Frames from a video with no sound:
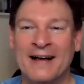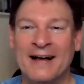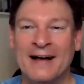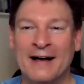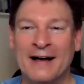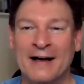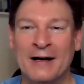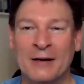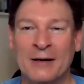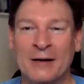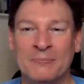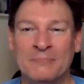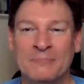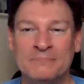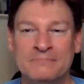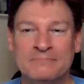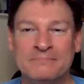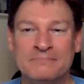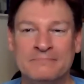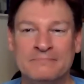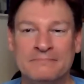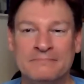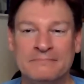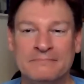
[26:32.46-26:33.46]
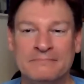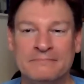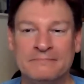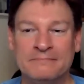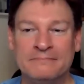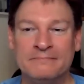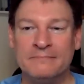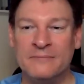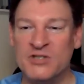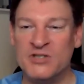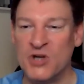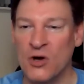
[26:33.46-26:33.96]
um,
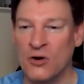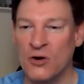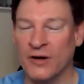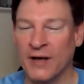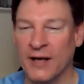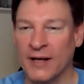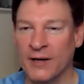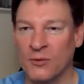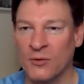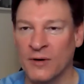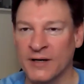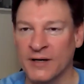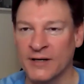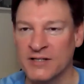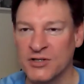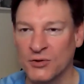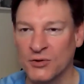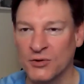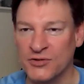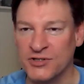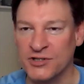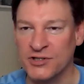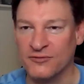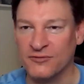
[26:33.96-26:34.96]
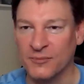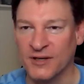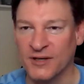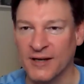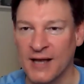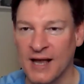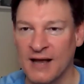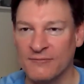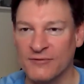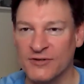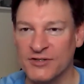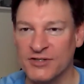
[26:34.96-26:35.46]
Jonah, I don't want to exclude you from the
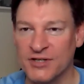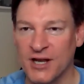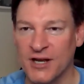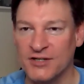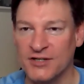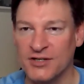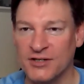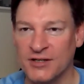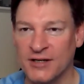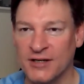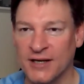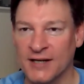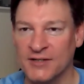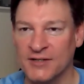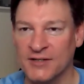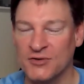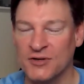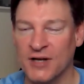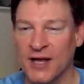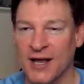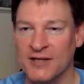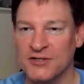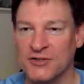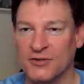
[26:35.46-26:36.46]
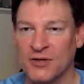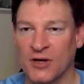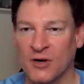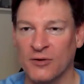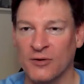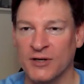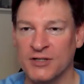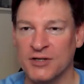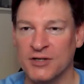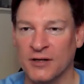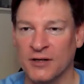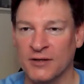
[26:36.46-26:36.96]
conversation. You got two guys who
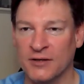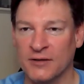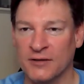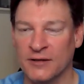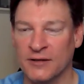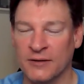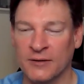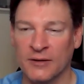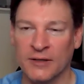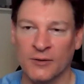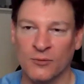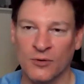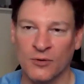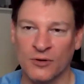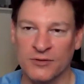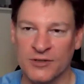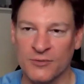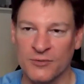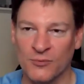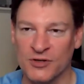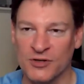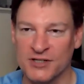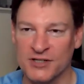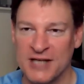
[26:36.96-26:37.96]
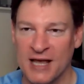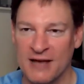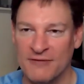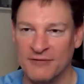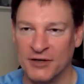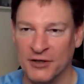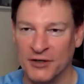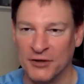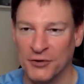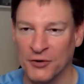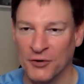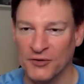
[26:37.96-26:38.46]
know each other, and uh, we're we're just
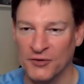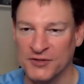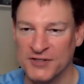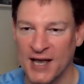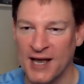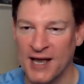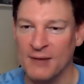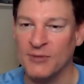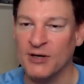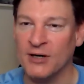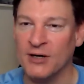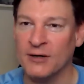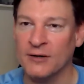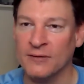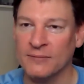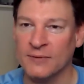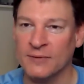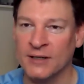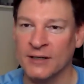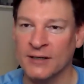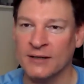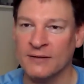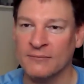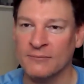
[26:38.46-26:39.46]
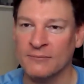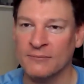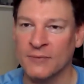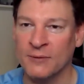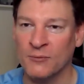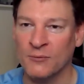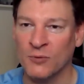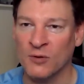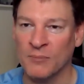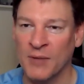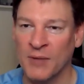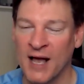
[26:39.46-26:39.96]
having a good old time here, uh,
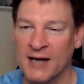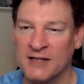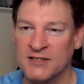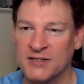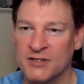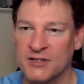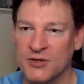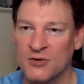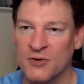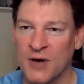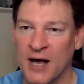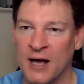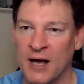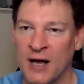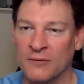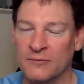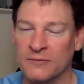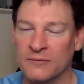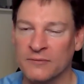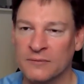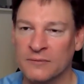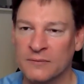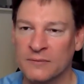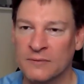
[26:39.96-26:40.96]
and we're boxing you out.